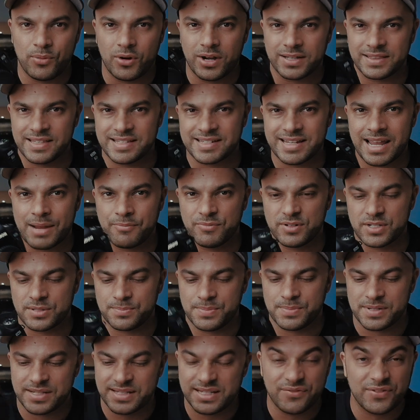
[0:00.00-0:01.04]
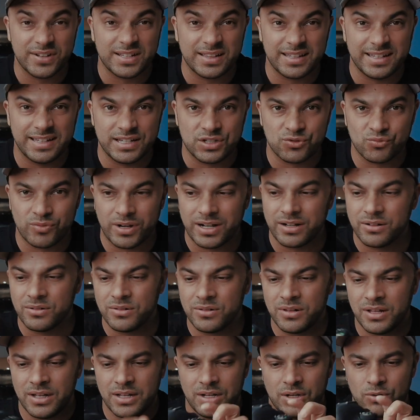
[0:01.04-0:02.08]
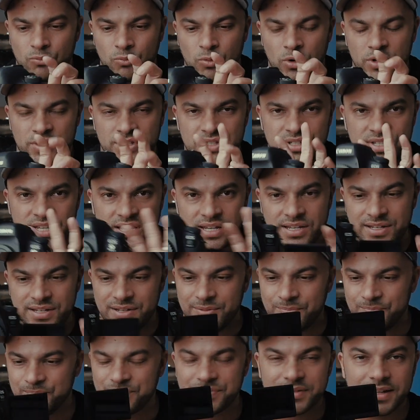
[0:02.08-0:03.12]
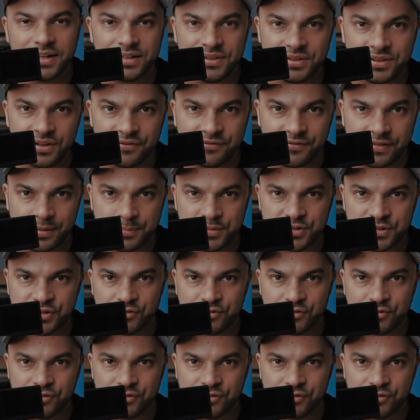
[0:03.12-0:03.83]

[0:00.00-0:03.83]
buying this camera specifically as well was the flip